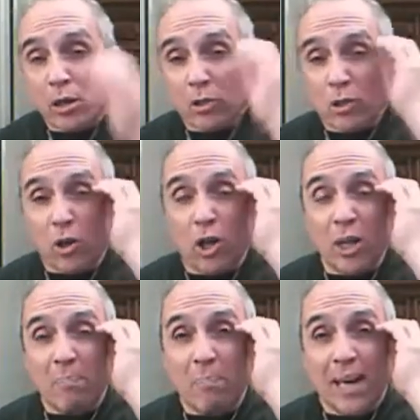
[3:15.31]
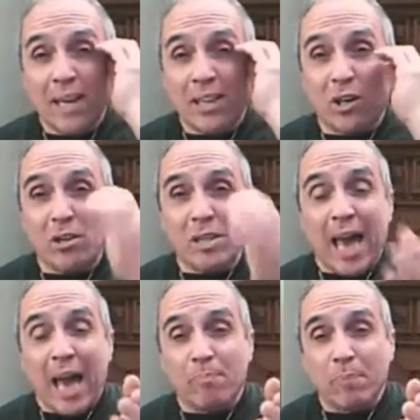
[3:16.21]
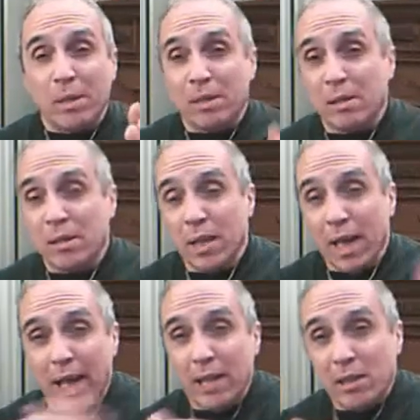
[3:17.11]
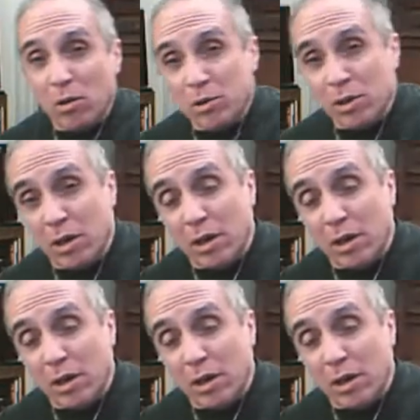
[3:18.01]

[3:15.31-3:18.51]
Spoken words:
So could it be the good captain and those